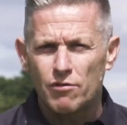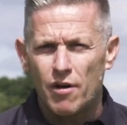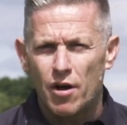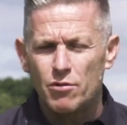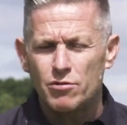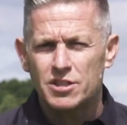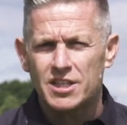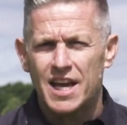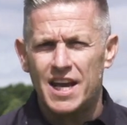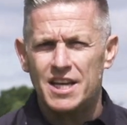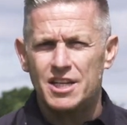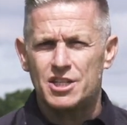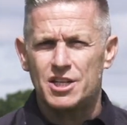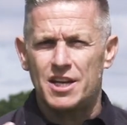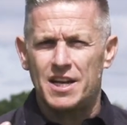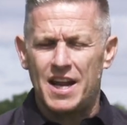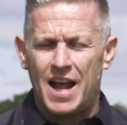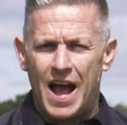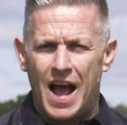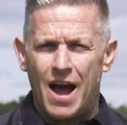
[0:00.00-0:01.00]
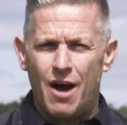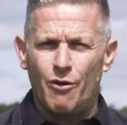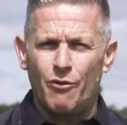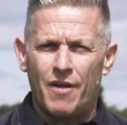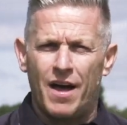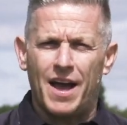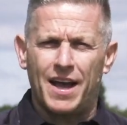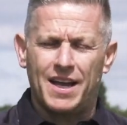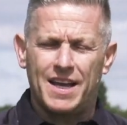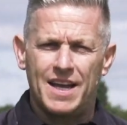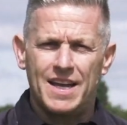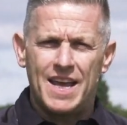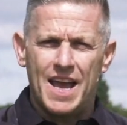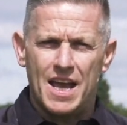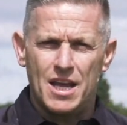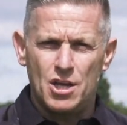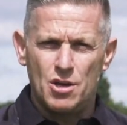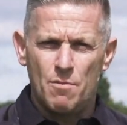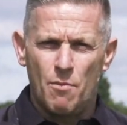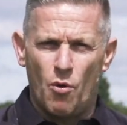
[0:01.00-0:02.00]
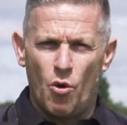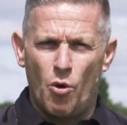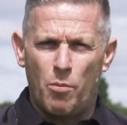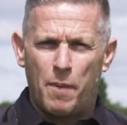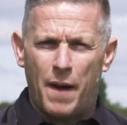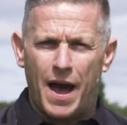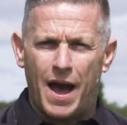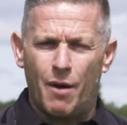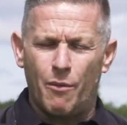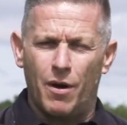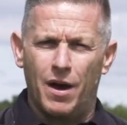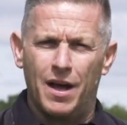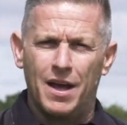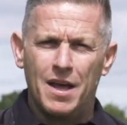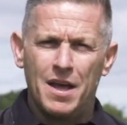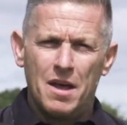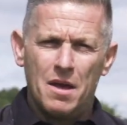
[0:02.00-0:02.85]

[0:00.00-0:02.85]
rotation and how that can get you more power.